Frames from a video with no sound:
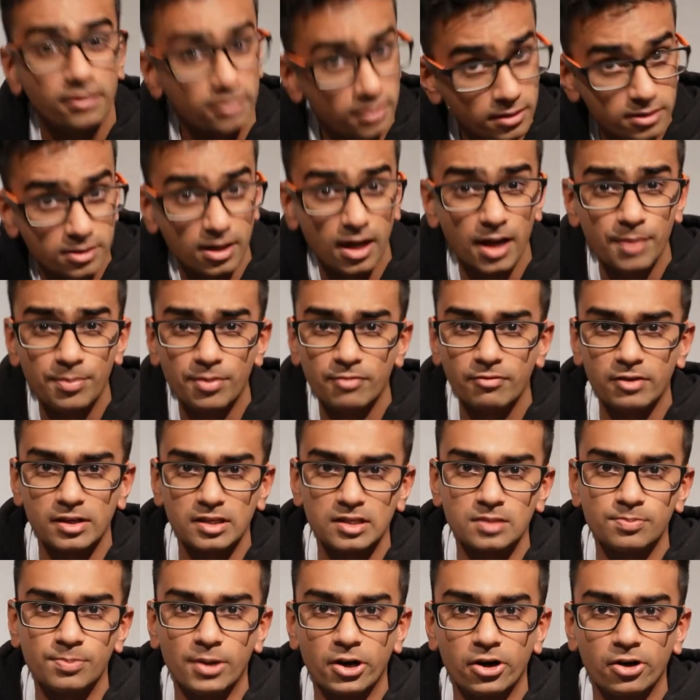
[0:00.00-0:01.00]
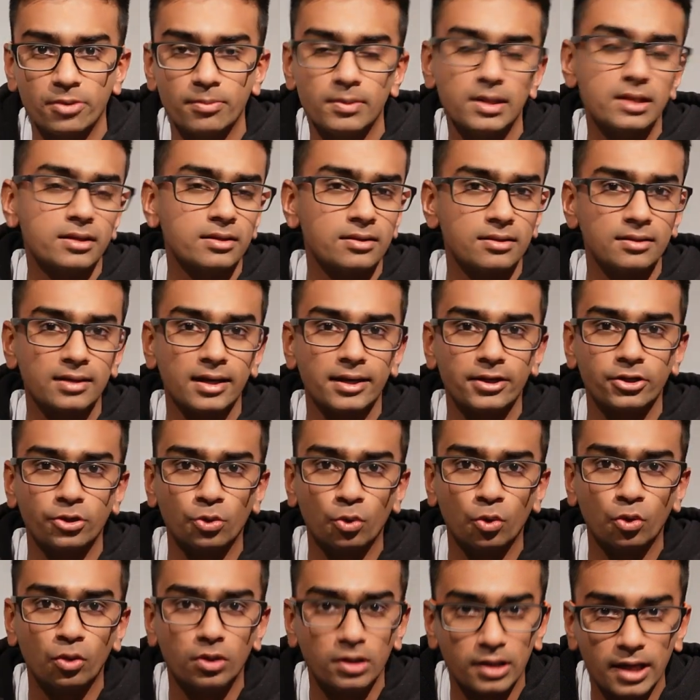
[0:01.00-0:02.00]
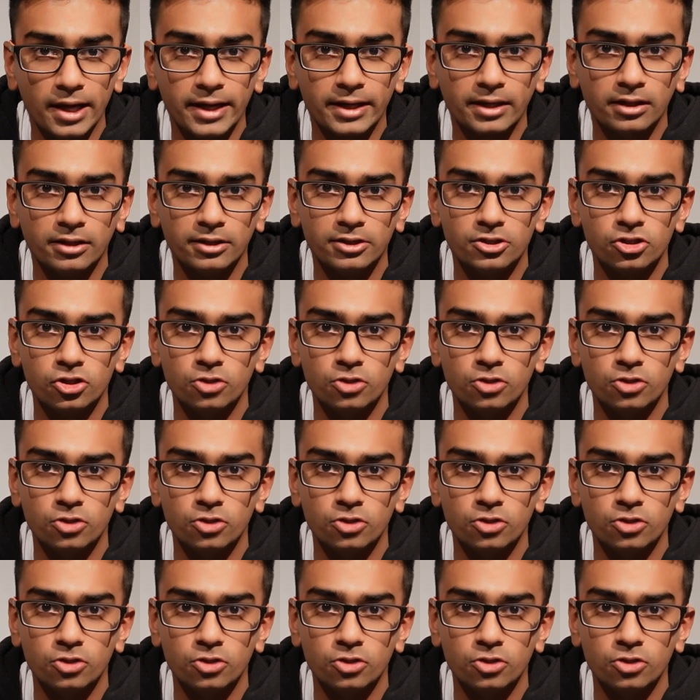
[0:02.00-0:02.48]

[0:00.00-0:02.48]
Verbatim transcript: The type of experiment that you're likely